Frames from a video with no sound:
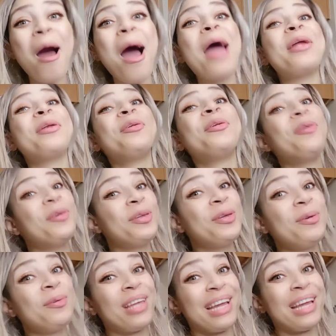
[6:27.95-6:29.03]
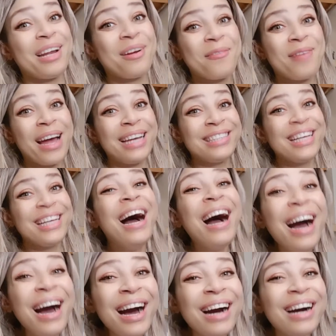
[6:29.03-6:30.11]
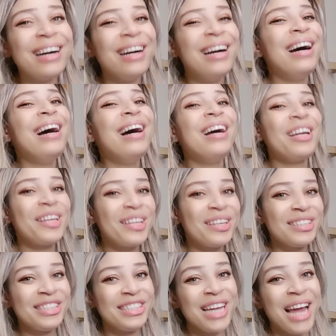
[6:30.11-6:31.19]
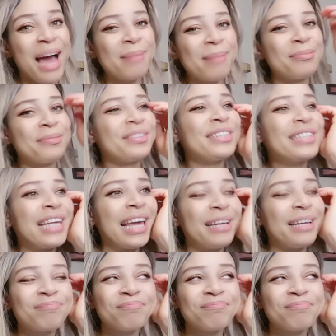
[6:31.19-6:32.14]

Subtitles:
I know you get that right. Good job. Okay.